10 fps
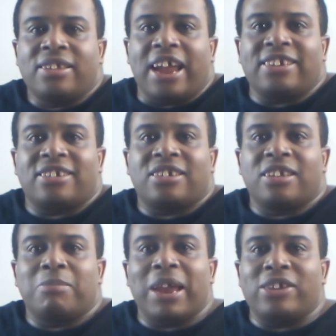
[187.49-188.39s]
that just
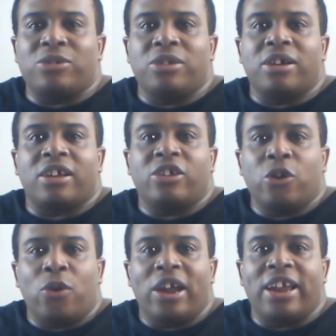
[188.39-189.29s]
makes you look
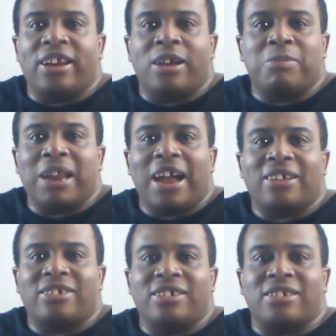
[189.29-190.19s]
annoying,
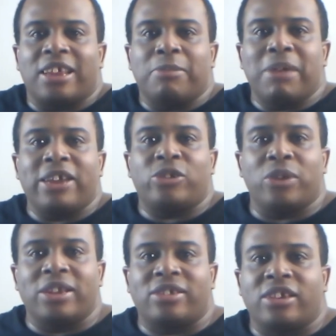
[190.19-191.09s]
obnoxious, and it makes
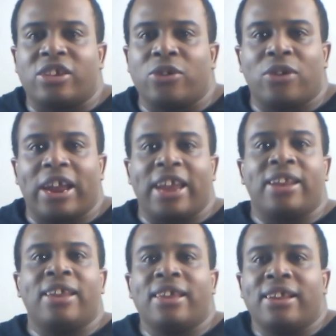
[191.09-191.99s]
you insecure and